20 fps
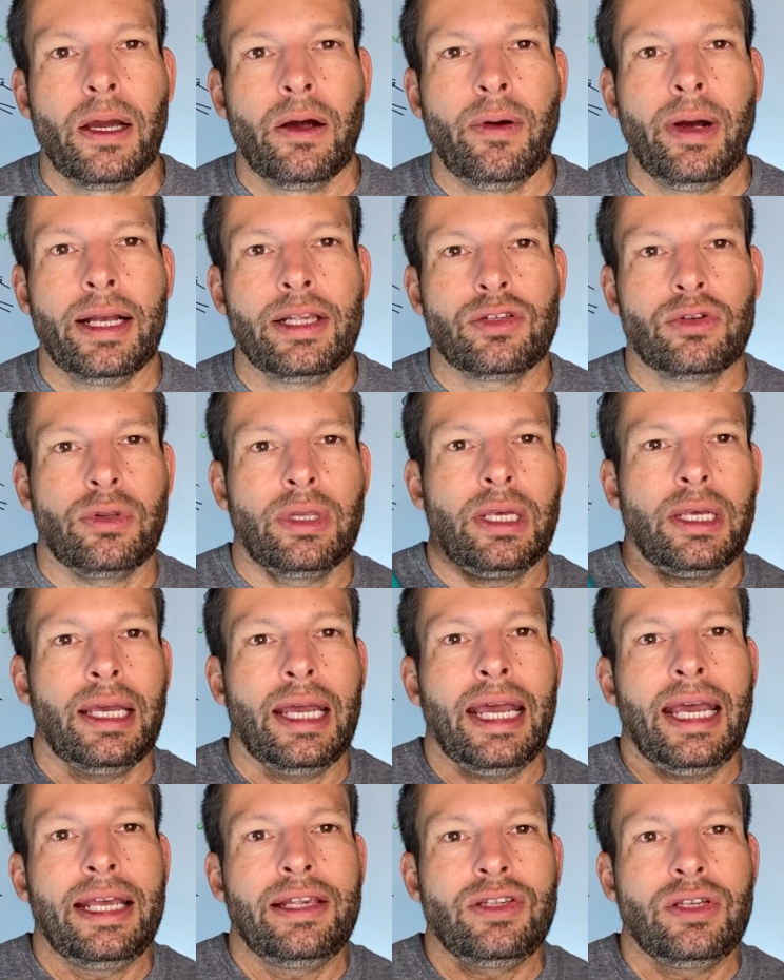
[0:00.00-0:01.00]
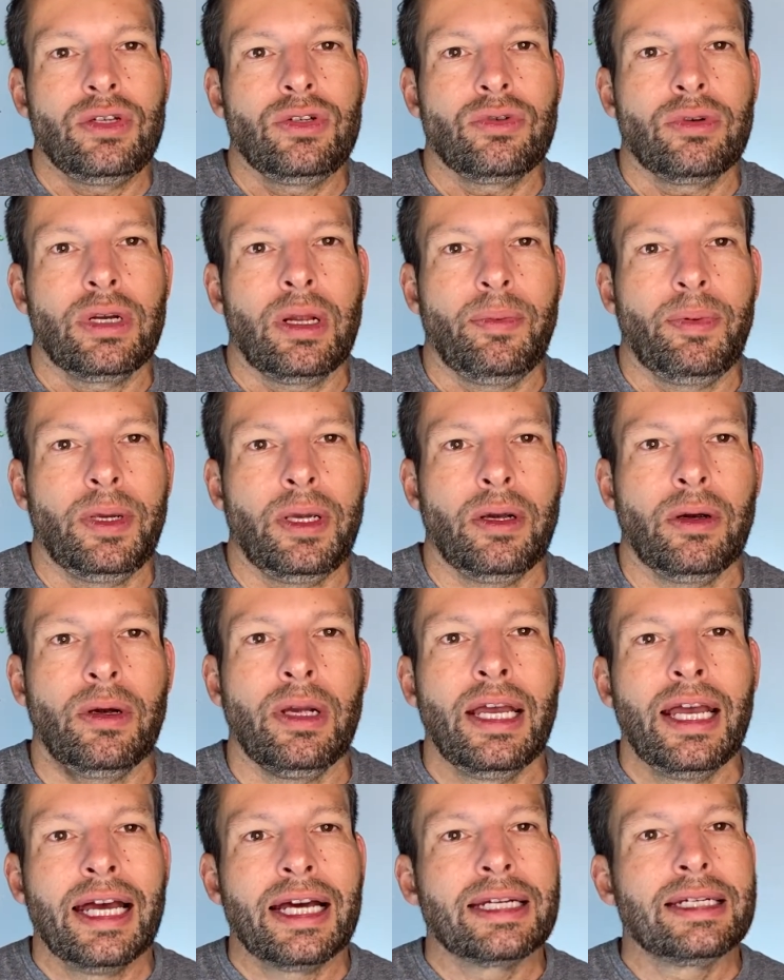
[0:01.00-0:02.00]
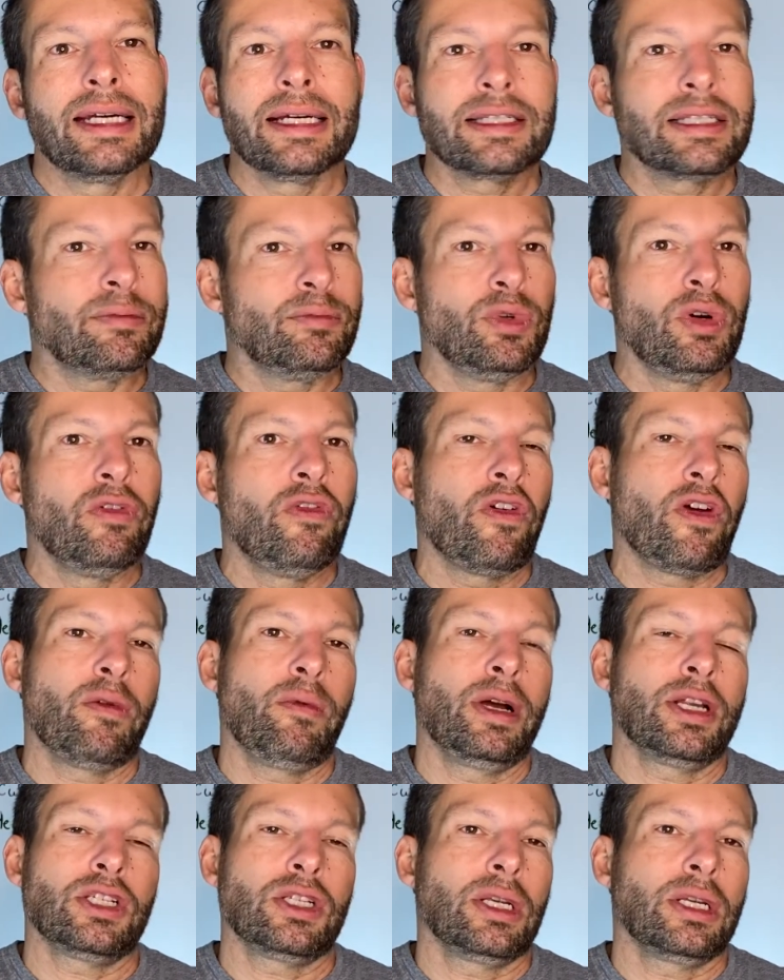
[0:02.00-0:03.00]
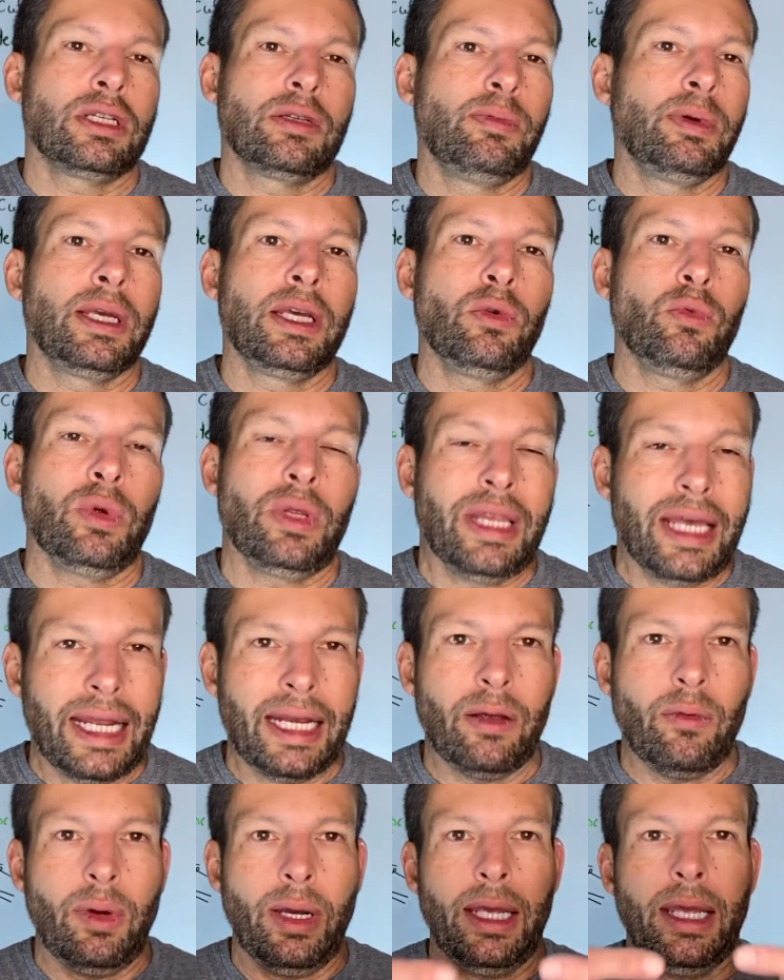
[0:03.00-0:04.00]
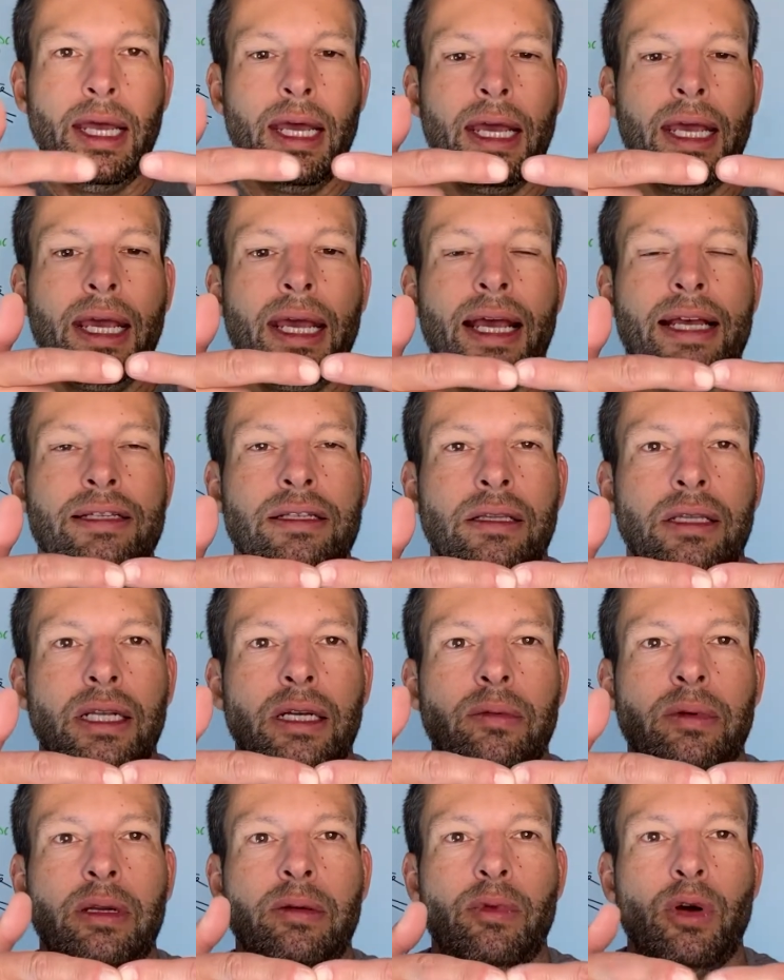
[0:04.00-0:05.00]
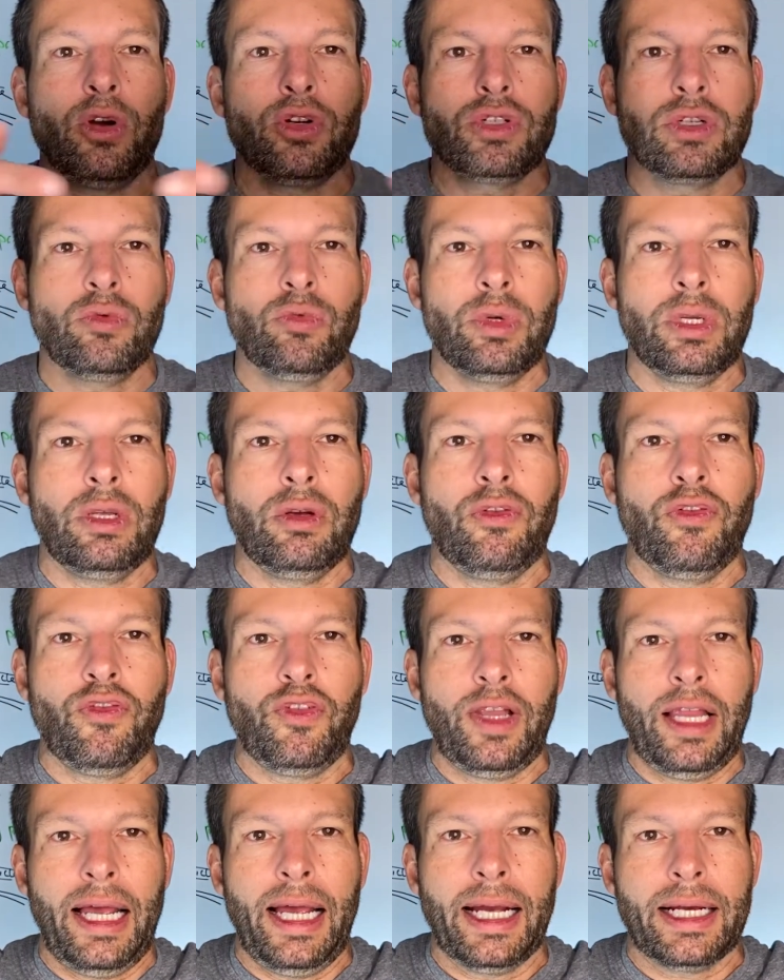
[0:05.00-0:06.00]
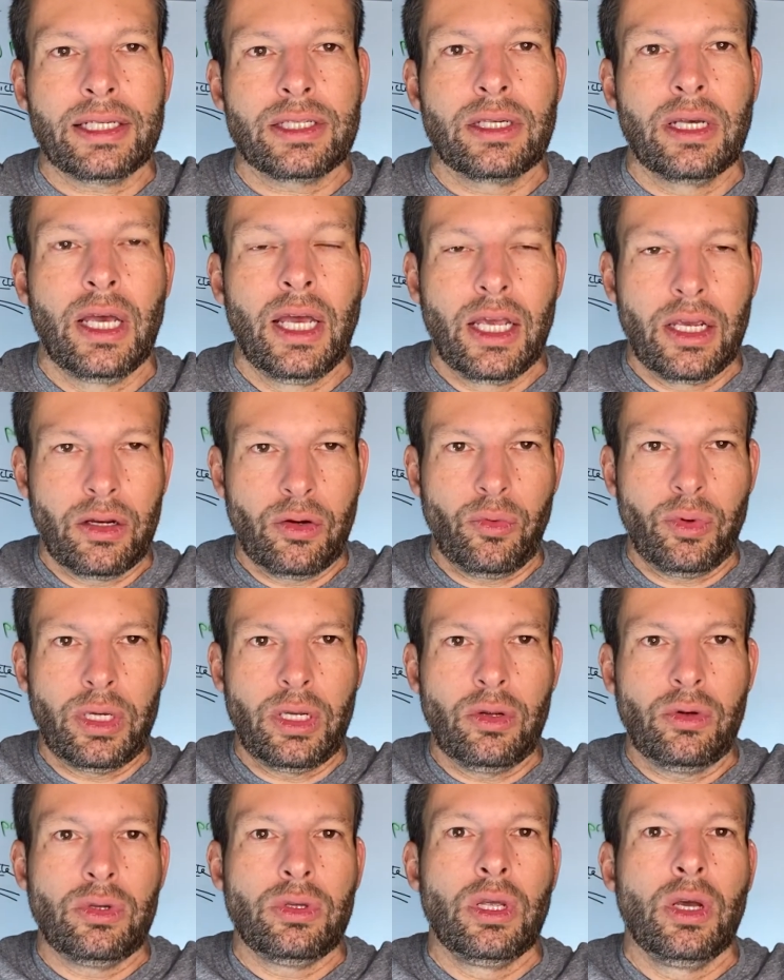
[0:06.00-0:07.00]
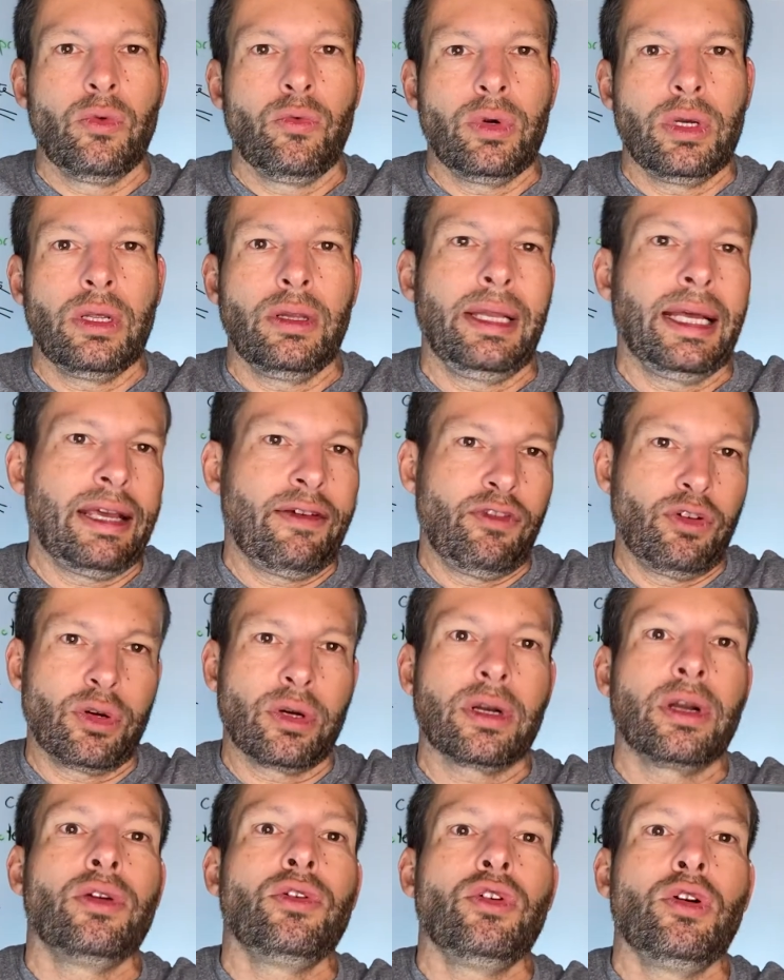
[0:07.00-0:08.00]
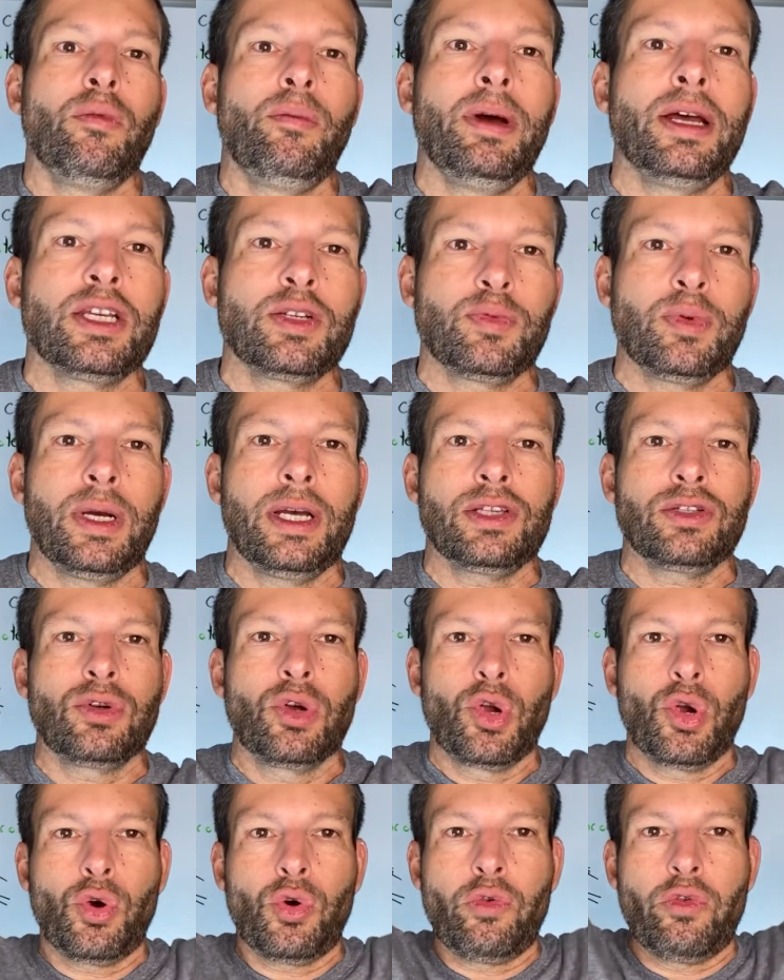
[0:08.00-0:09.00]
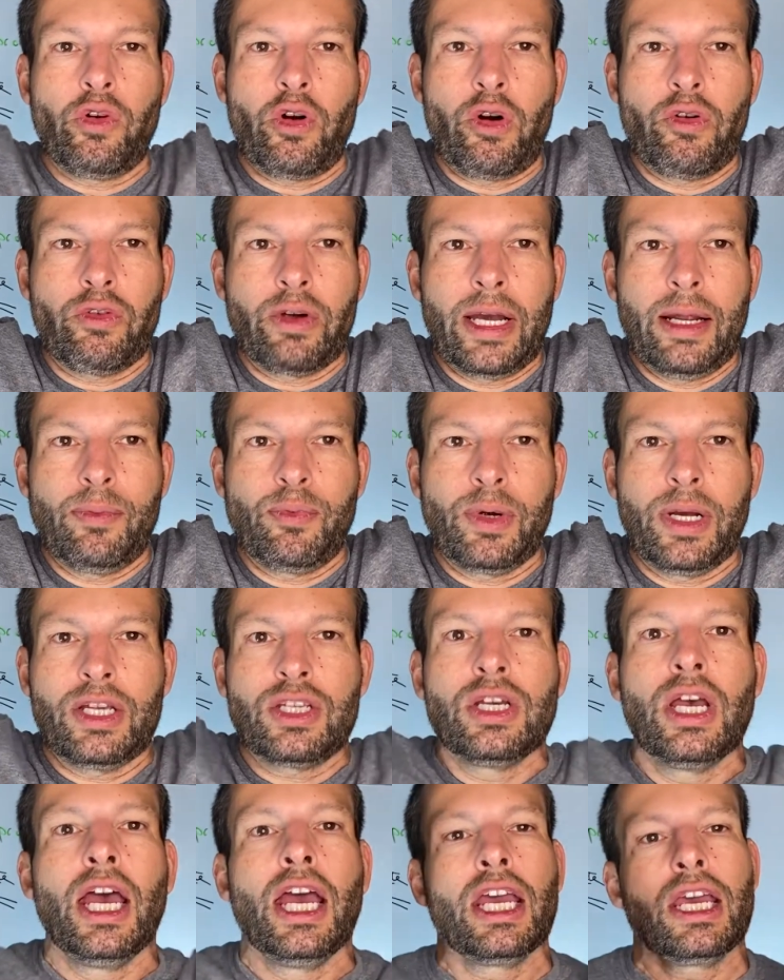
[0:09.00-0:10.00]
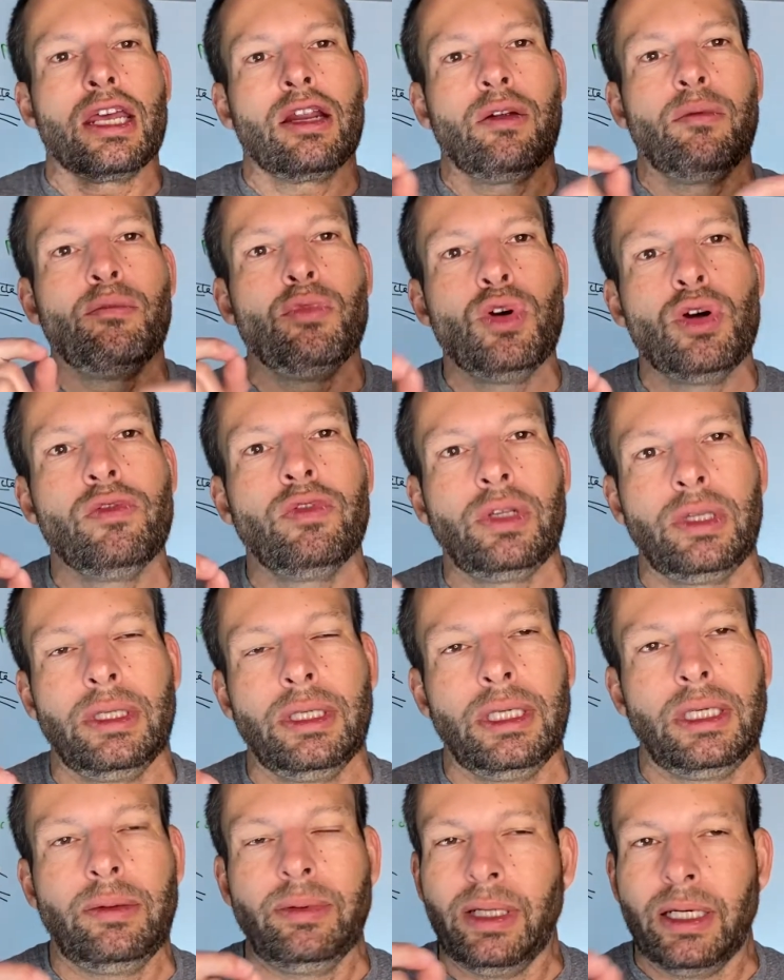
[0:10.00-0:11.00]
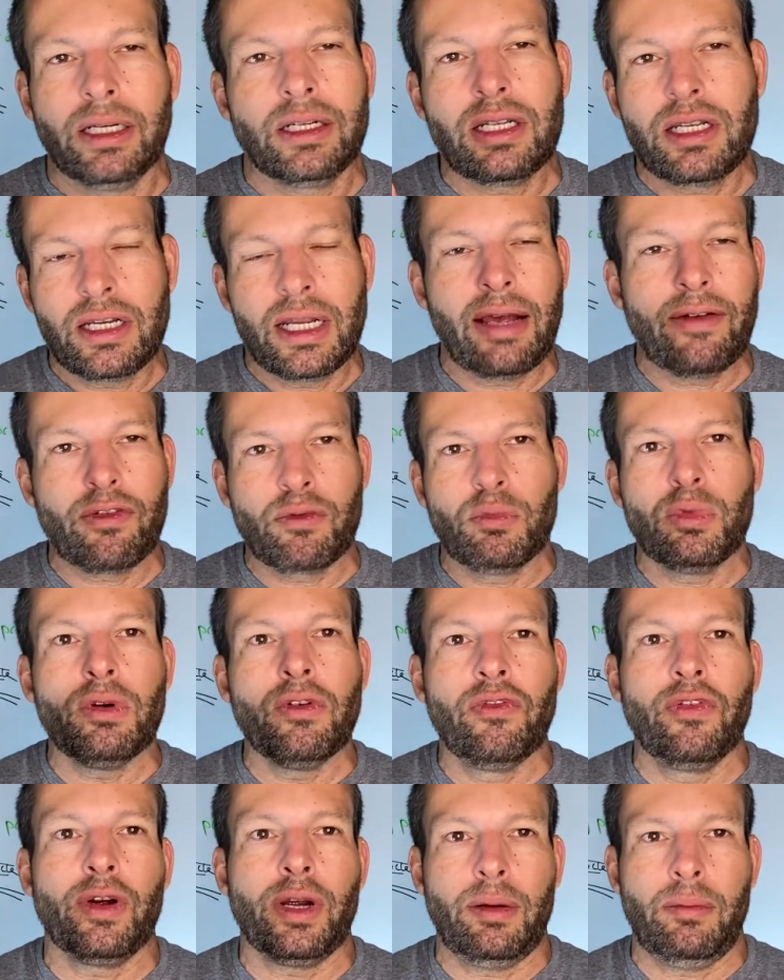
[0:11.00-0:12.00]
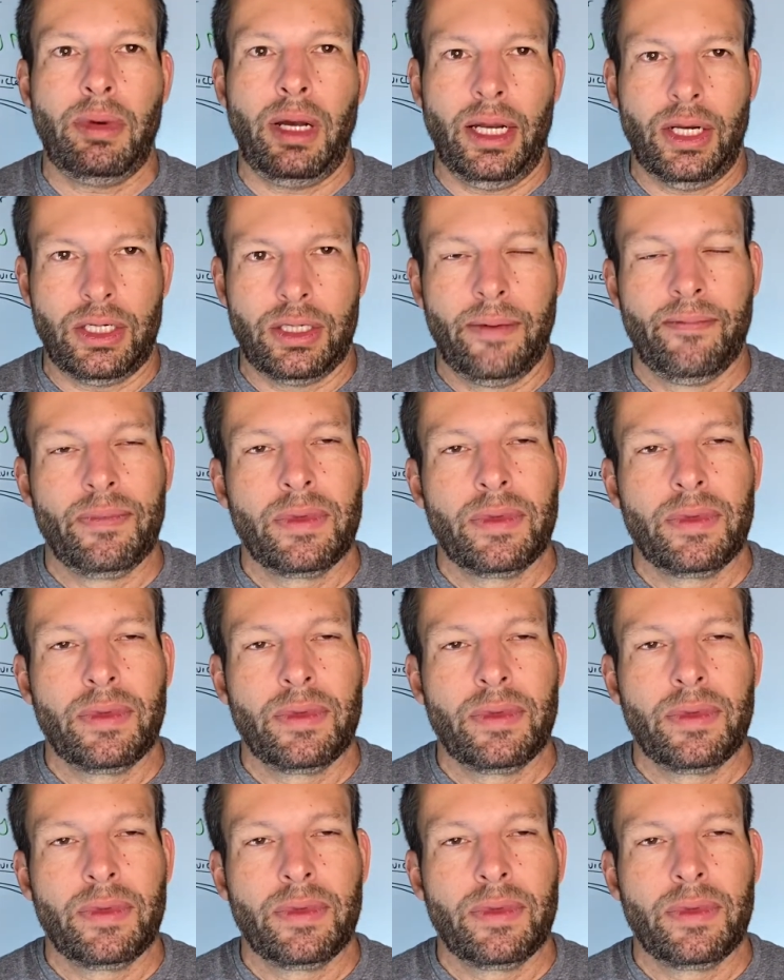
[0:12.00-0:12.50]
Right, so the AC joint up here doesn't move very much to begin with anyway. It has a little bit of motion when you flex, when you like if you're going to do a bench press or overhead press, it'll move a little bit. It doesn't ever move very much.